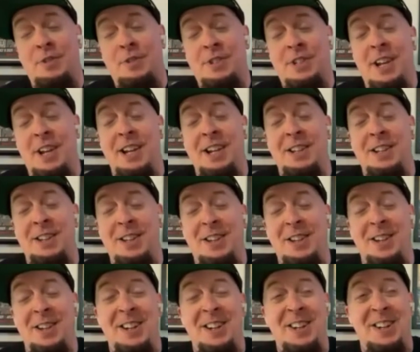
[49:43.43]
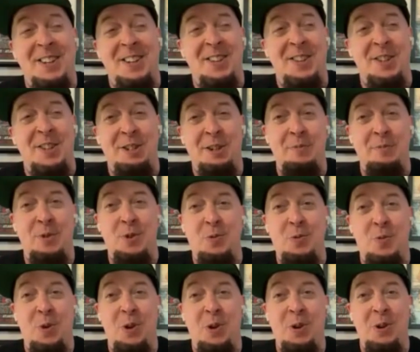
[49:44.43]
for saying the uh, the
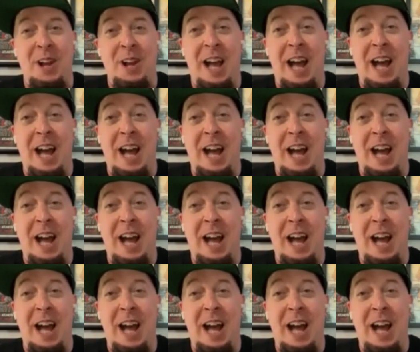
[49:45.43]
W word.